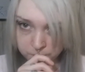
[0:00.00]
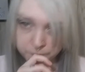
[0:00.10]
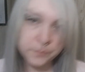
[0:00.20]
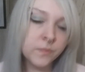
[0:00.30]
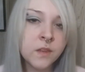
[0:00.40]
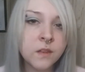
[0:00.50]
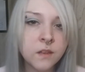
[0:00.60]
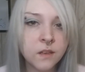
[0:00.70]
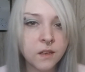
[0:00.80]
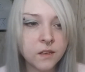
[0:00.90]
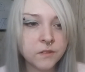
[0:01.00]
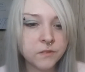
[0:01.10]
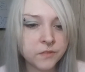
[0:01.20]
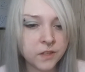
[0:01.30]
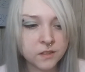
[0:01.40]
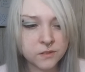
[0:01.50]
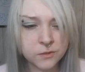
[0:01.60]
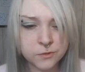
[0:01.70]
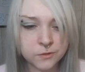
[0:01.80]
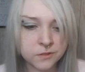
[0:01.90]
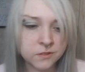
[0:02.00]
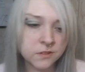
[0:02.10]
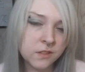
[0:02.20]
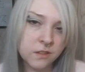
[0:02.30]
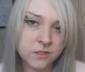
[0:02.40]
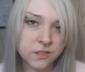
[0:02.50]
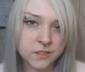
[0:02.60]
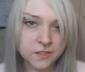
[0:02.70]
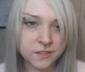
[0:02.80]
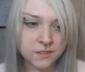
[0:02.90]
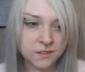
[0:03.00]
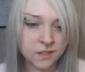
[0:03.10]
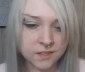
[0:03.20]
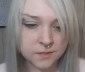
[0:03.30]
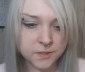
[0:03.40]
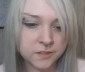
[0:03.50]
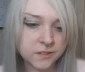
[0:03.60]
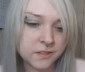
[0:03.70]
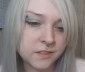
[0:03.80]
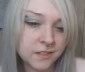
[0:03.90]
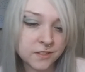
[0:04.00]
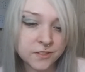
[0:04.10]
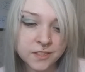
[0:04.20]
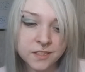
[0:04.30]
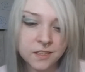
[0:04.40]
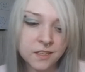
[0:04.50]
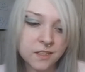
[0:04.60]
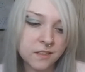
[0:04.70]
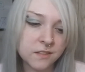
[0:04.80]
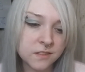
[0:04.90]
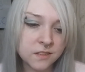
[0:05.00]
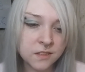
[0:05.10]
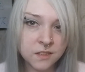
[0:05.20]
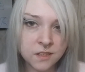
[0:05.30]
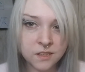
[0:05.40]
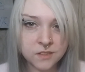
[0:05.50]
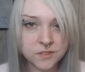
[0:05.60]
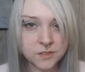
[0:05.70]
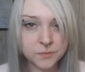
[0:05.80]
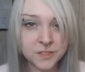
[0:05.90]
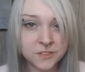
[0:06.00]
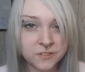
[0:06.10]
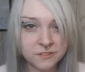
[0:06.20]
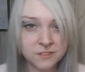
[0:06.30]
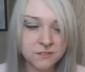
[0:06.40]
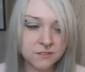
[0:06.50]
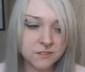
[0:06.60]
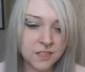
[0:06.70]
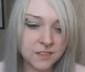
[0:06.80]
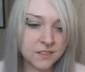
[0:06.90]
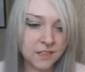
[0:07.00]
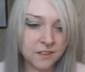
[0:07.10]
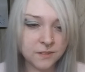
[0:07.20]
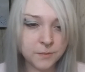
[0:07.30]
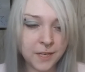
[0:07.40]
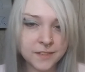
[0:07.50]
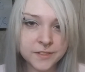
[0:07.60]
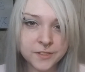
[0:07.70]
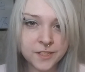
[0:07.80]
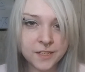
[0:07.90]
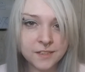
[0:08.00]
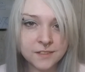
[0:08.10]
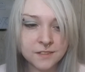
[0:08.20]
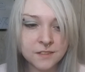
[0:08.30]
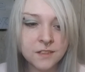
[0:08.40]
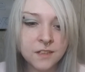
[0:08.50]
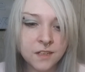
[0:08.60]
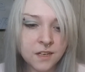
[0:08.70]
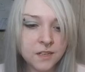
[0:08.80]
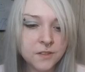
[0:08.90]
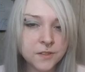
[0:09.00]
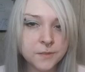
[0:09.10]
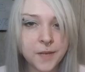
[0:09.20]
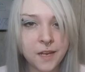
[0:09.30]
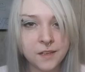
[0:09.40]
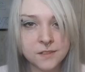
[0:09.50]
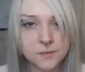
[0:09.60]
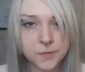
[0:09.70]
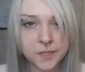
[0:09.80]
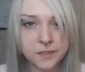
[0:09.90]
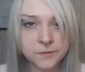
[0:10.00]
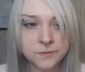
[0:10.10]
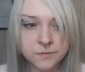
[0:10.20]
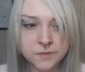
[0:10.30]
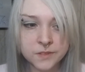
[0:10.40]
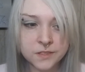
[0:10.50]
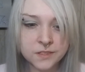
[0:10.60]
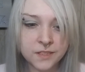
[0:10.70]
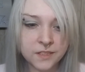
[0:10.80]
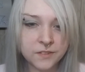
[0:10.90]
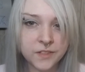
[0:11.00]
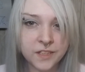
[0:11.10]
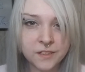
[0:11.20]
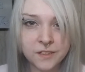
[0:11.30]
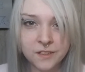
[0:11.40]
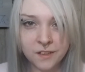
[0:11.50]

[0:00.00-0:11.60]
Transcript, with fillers: I have a friend whose young daughter is in the hospital and not doing good, and just been kind of down the past two days. And I know it'll pass, but it's just kind of like